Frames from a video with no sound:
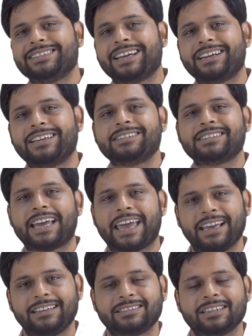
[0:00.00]
that is
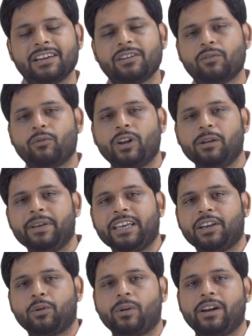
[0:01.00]
x will
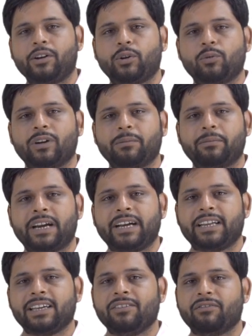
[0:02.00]
be equivalent to 1 by
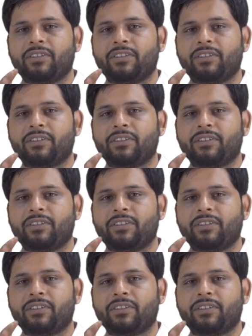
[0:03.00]
t.